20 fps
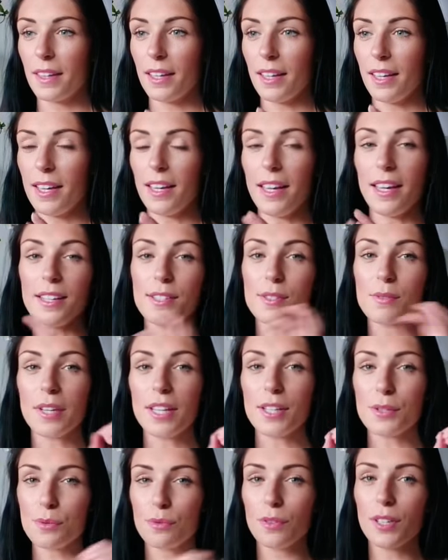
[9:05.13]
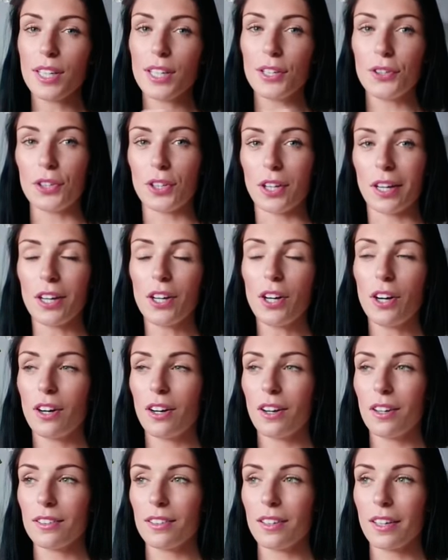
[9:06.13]
it's really good. I
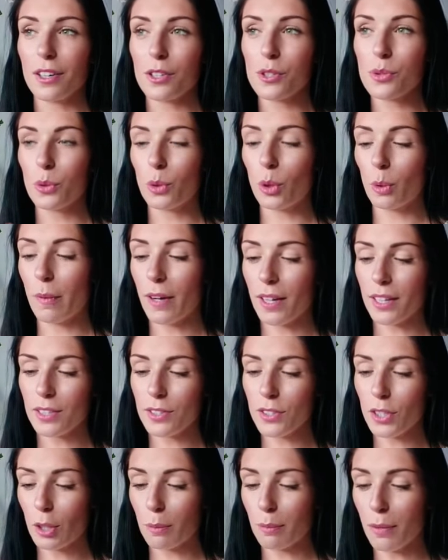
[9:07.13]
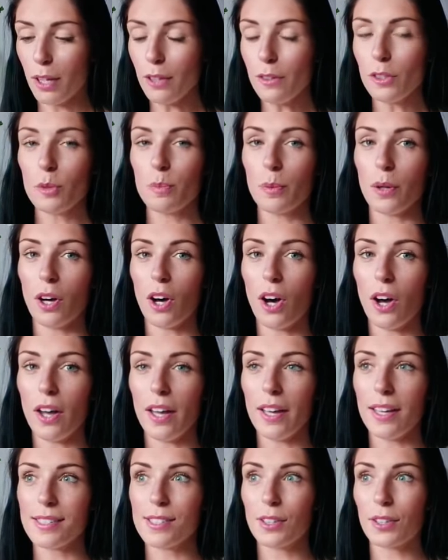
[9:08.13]
can't like talk about it too much, but
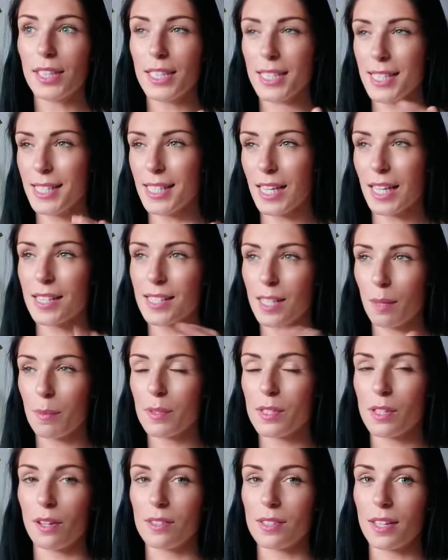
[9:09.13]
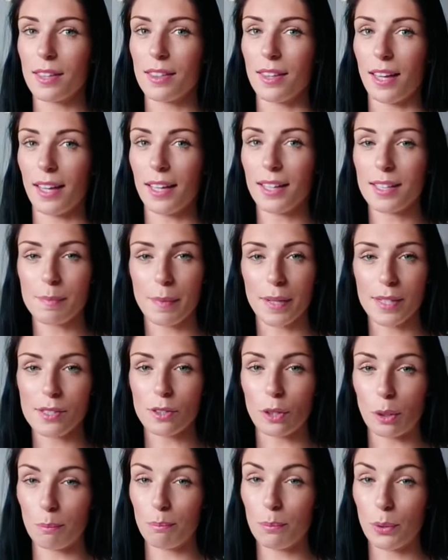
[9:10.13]
it's only 6 episodes, I think. It's based
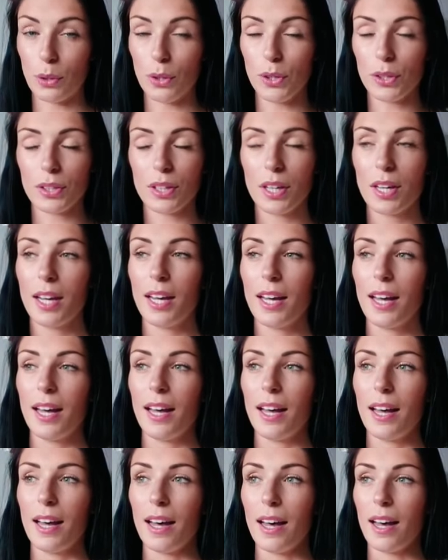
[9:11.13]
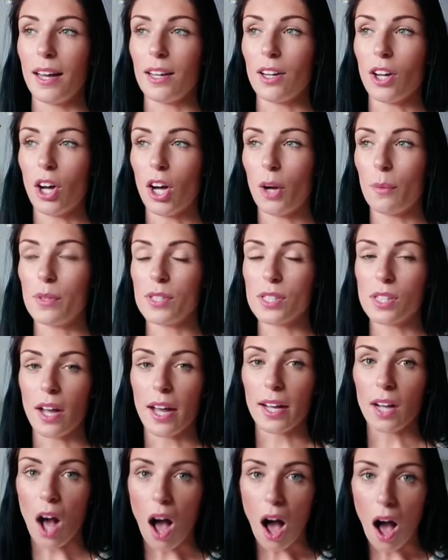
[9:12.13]
on a book, and I was
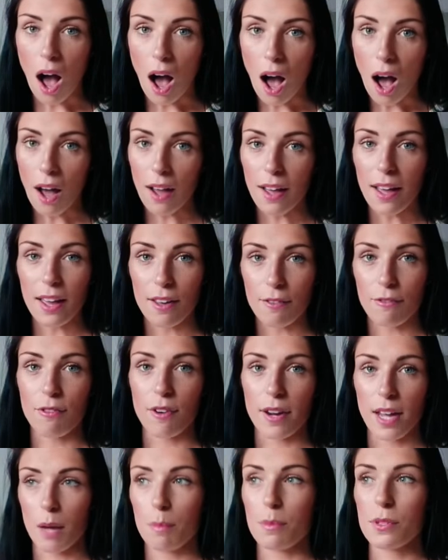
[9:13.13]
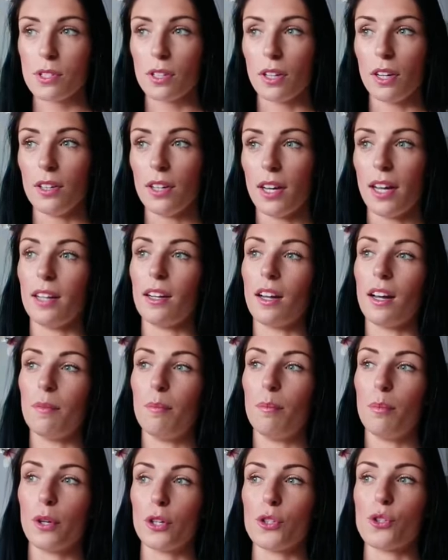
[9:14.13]
like every episode, and
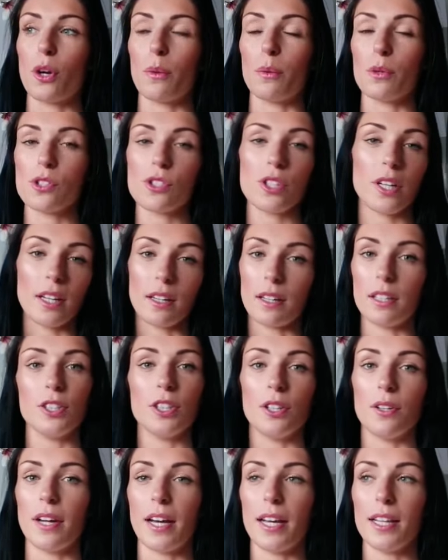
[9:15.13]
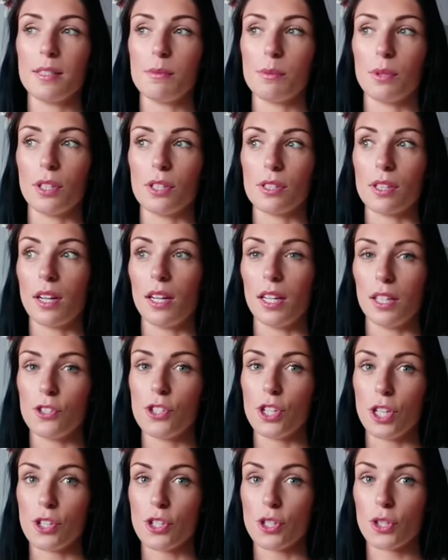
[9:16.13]
I'm pretty sure I watched it in like 2 days because I
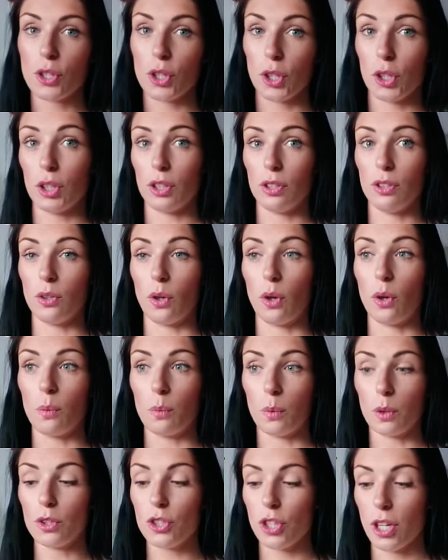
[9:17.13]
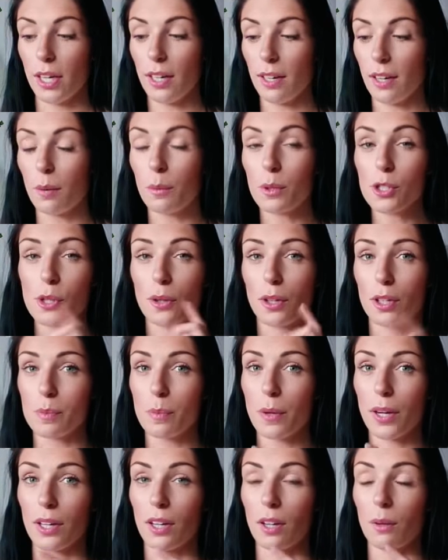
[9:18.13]
literally just couldn't not watch it. I watched it when I was
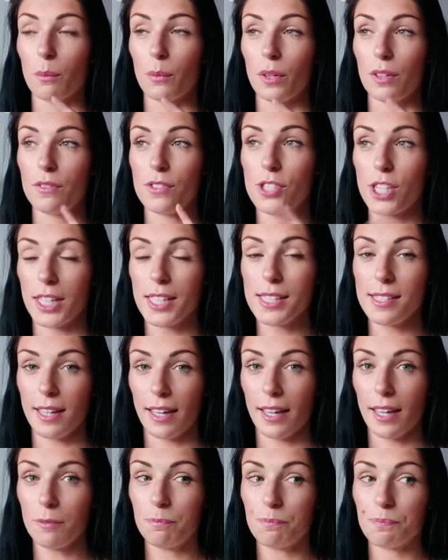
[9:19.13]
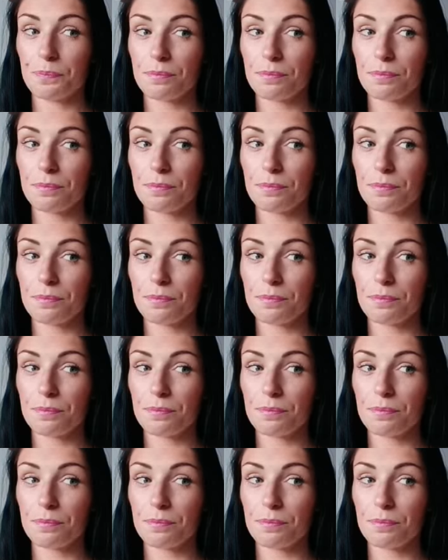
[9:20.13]
pregnant with Jessie,